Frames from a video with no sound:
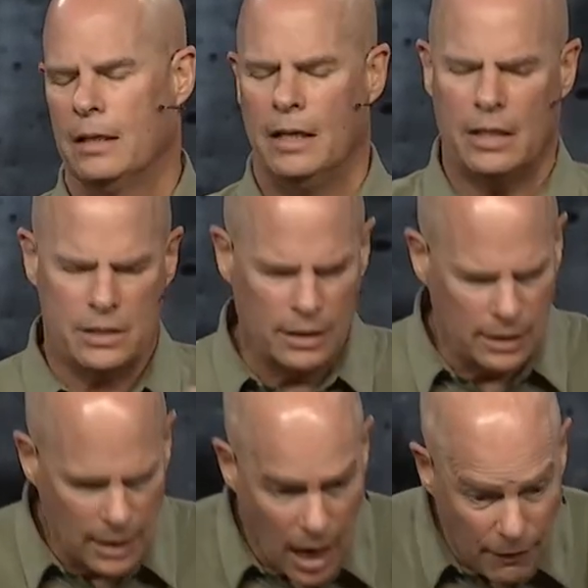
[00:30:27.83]
His
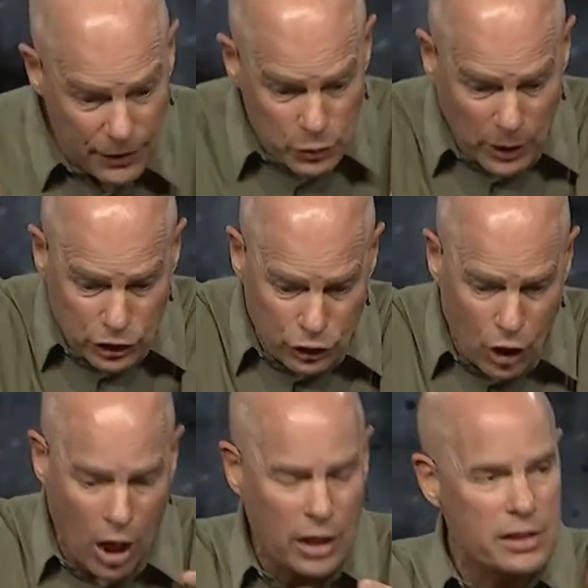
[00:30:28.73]
love is what
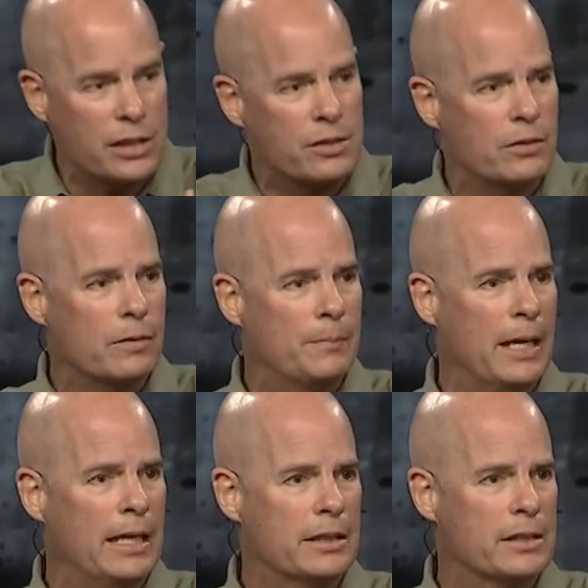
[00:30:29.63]
draws us to
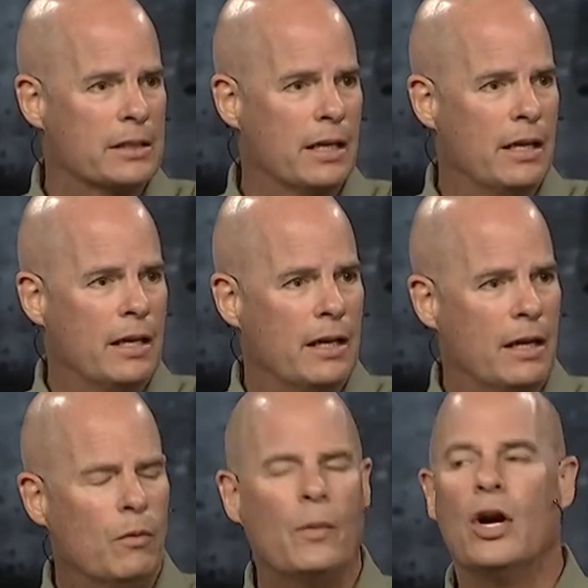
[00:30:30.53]
repentance. And
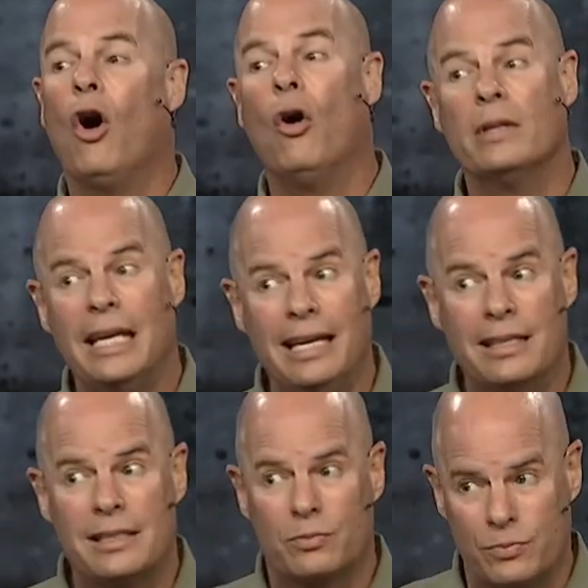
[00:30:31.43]
what we all need
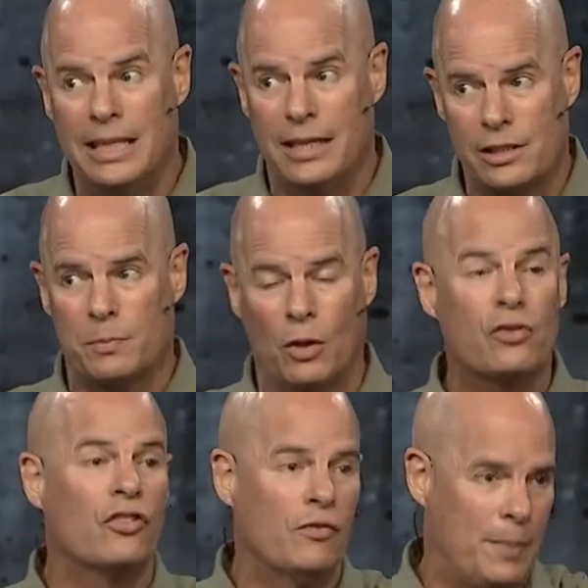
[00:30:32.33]
is the
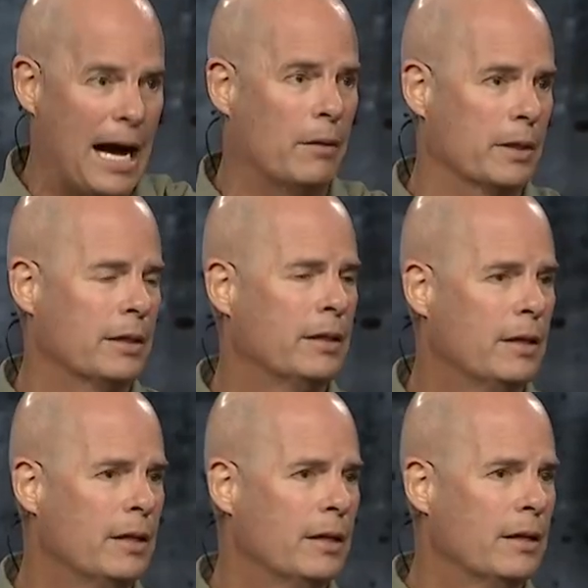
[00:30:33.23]
explosive power
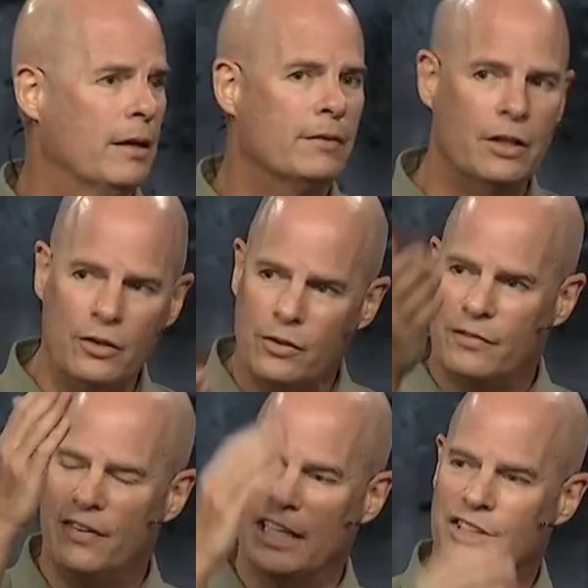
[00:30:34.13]
of a new
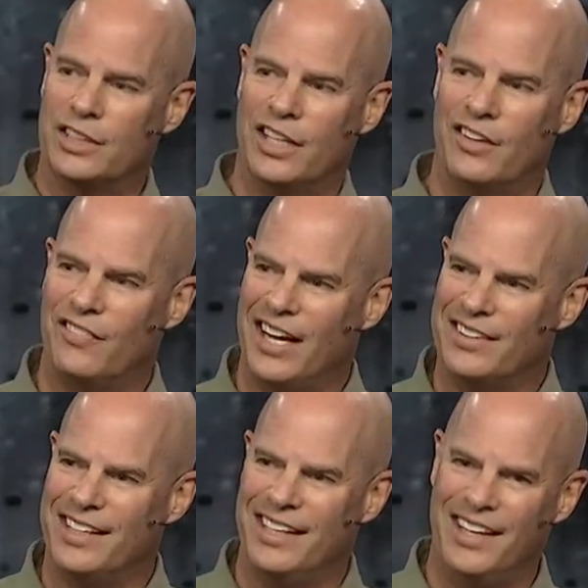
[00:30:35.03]
affection that's found
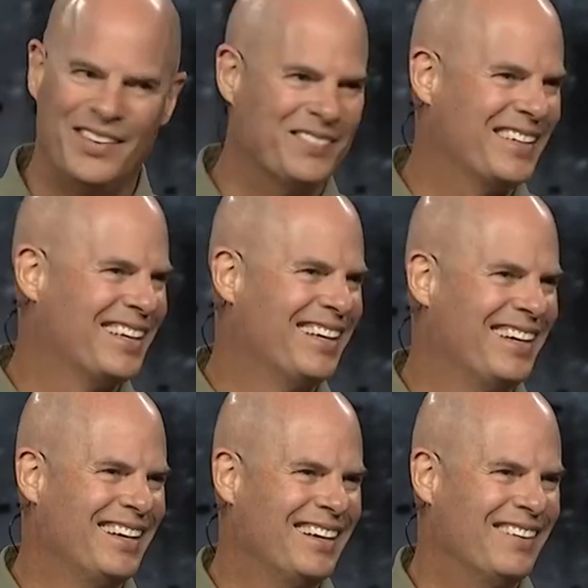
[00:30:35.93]
in Him.
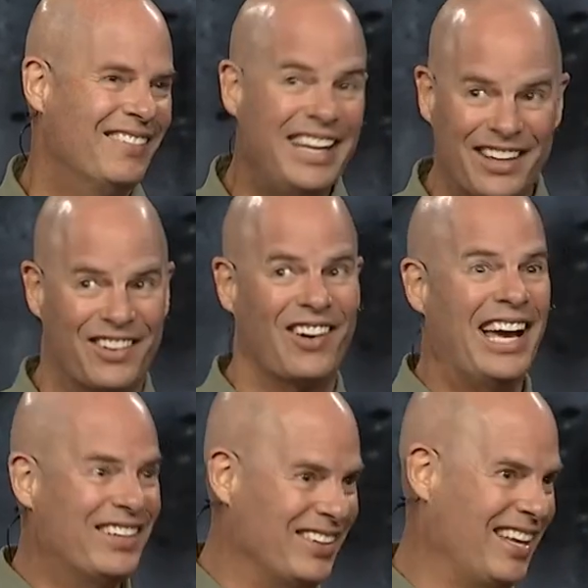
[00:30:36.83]
We need a
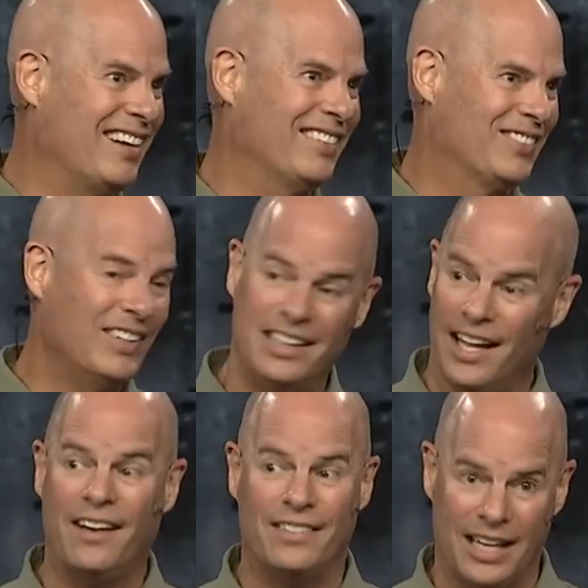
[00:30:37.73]
greater love. We
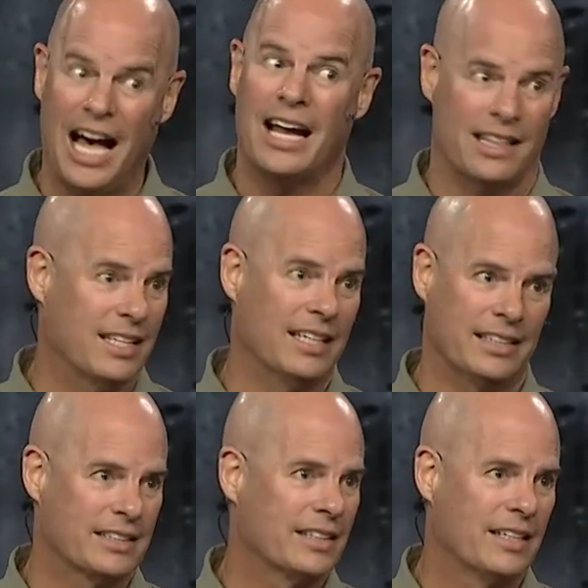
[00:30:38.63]
love a lot of
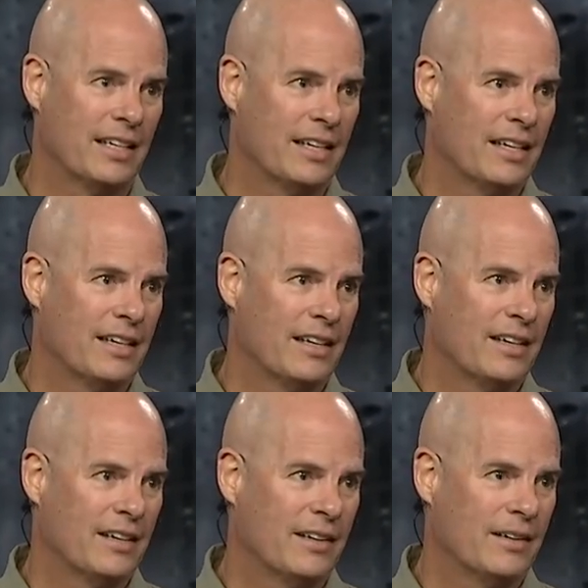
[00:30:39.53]
things.
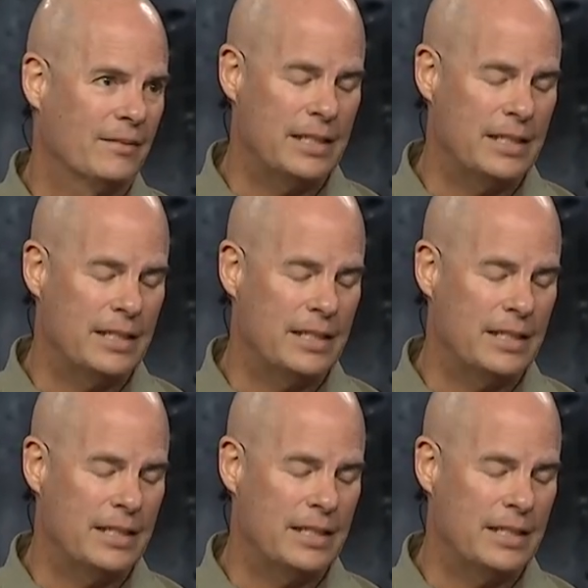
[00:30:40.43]
But He